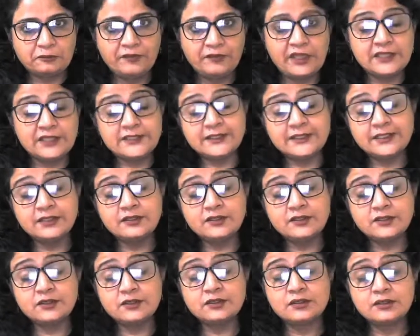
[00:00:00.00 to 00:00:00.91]
And
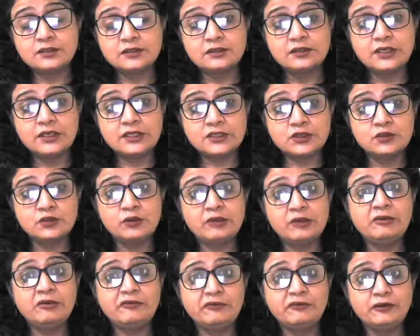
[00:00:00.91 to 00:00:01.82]
since it's
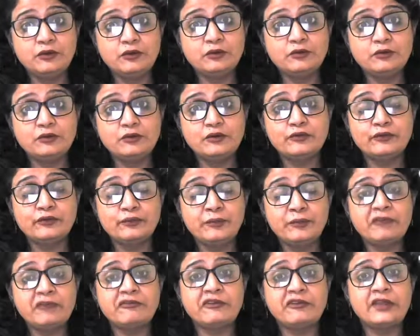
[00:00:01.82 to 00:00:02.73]
doable for you, you
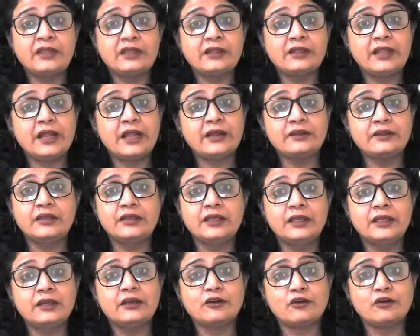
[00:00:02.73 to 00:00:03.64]
may feel that
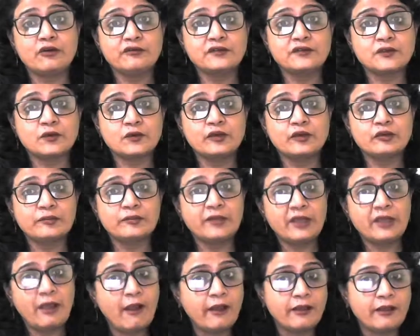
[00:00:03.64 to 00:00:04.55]
the cutoff is going to
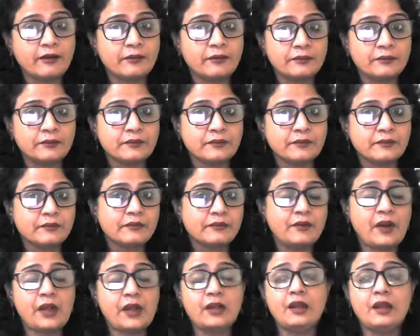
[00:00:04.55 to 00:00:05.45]
be higher,
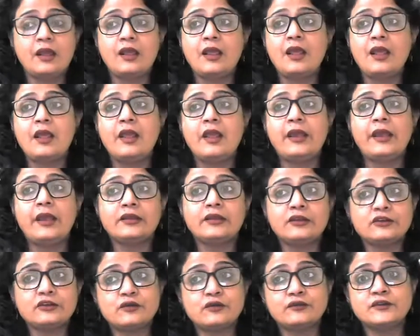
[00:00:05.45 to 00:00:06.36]
right? And
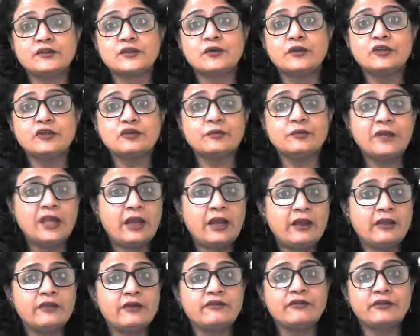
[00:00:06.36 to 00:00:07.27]
the cutoff is going to be
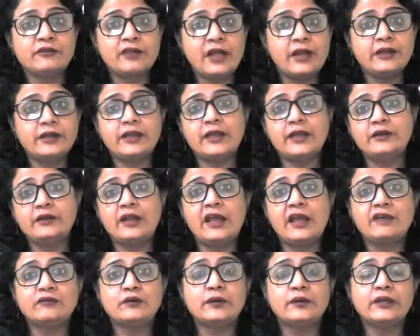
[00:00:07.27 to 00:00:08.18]
higher. For that, I will
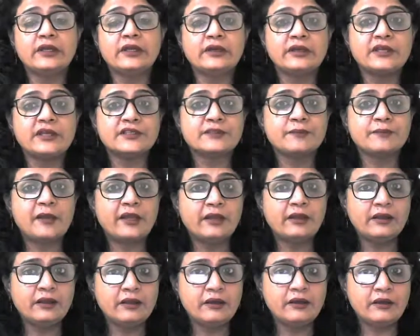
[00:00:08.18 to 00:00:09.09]
have to increase my
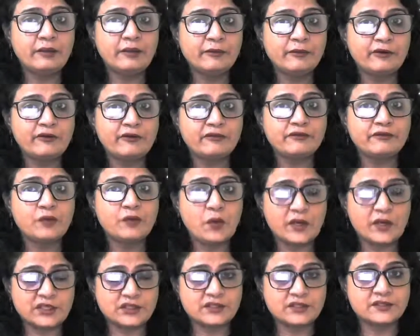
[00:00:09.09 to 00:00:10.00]
number of
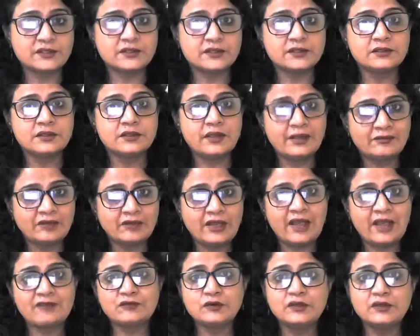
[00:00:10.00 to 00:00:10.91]
questions. I will
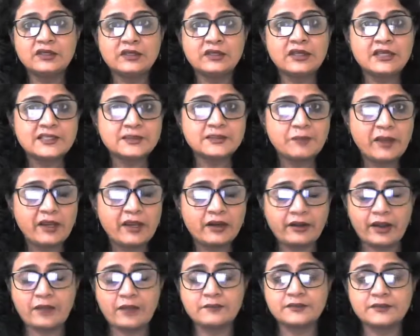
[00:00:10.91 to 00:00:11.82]
have to increase my
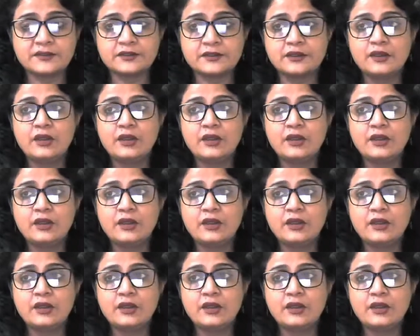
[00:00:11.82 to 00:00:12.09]
attempts.